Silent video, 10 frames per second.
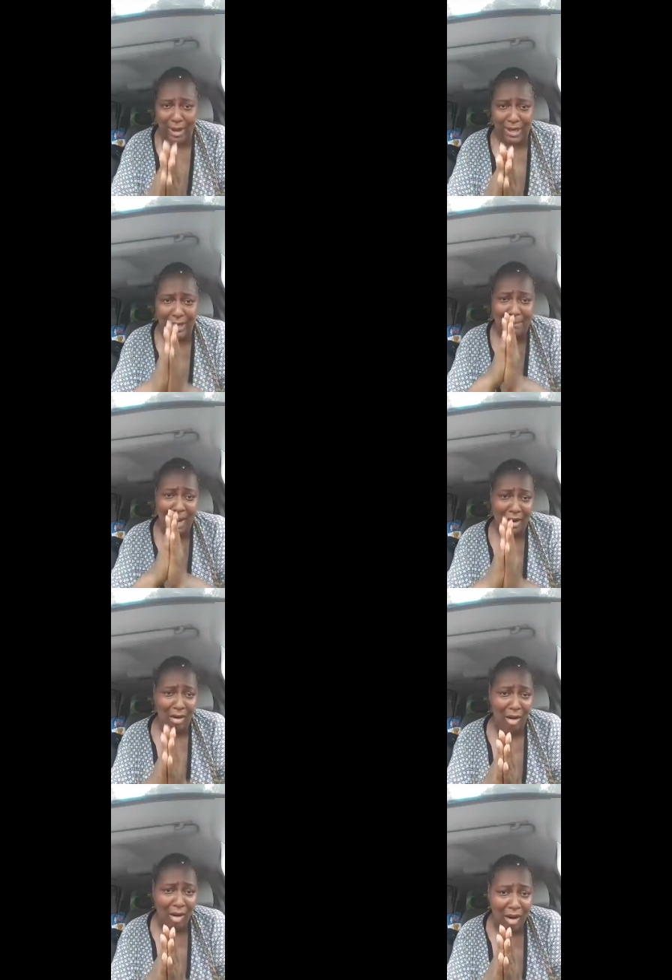breaking my
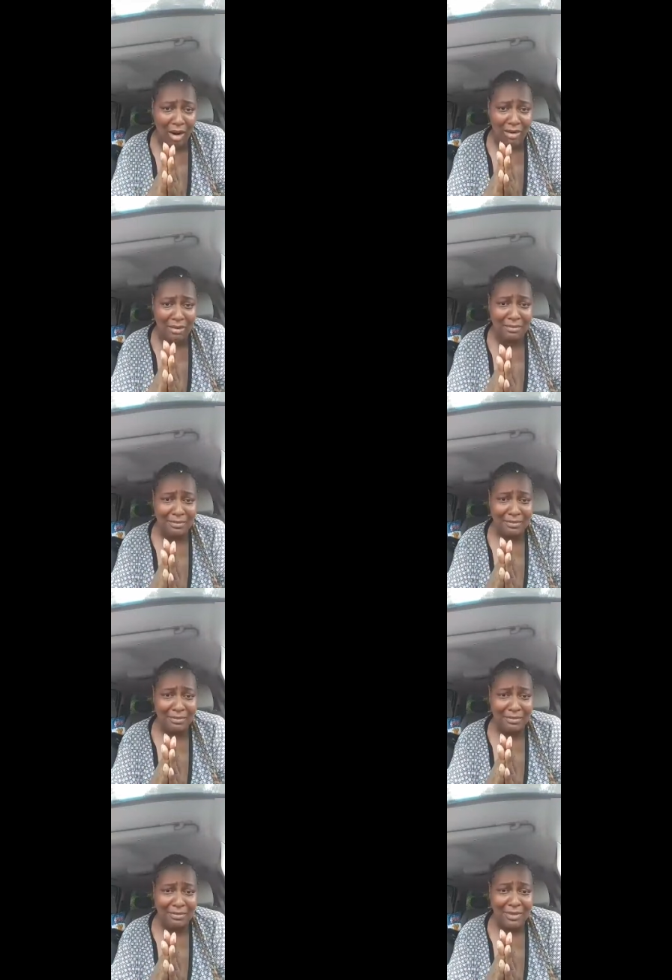heart.
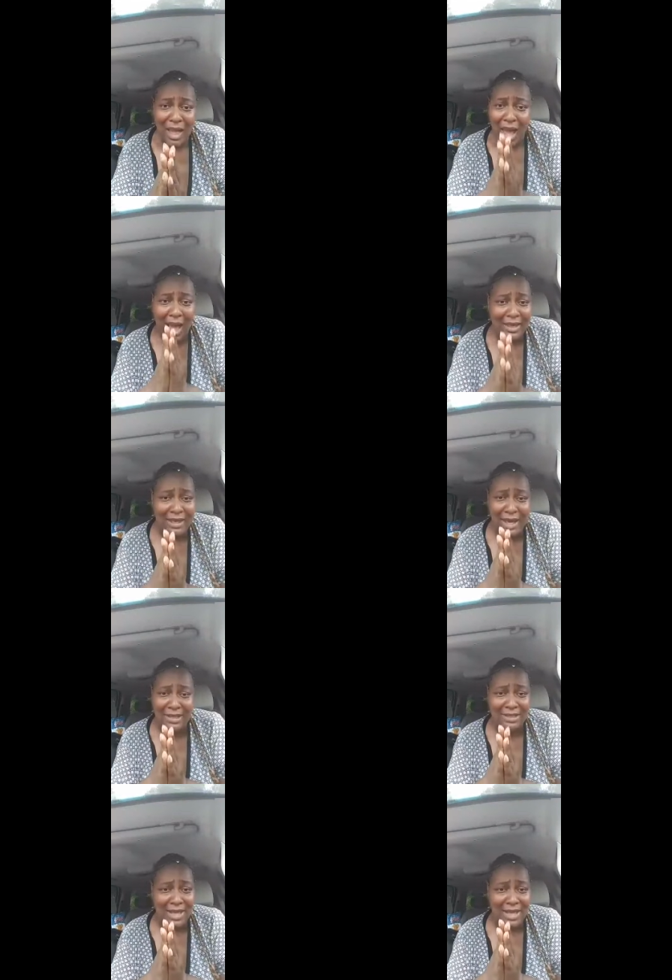I can't